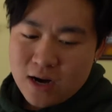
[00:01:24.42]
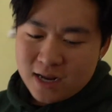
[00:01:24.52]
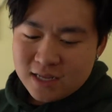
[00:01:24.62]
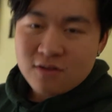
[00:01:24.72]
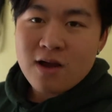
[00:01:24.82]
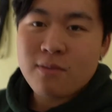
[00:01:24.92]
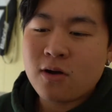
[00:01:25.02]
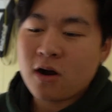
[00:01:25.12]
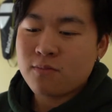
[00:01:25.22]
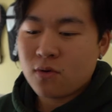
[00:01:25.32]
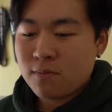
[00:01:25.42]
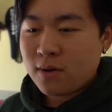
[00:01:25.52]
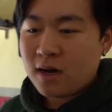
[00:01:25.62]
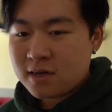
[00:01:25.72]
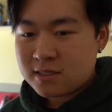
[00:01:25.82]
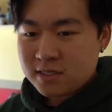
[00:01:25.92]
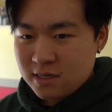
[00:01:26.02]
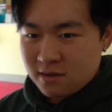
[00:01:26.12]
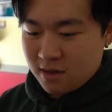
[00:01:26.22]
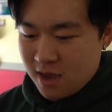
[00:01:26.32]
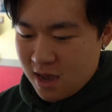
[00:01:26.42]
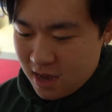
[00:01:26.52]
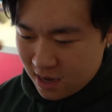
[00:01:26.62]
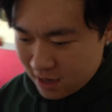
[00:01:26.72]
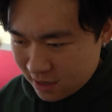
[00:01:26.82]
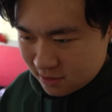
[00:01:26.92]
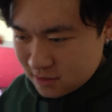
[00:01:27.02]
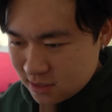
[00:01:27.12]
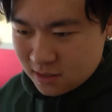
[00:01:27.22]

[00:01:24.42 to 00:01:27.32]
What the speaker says: I need to grab a cardboard box and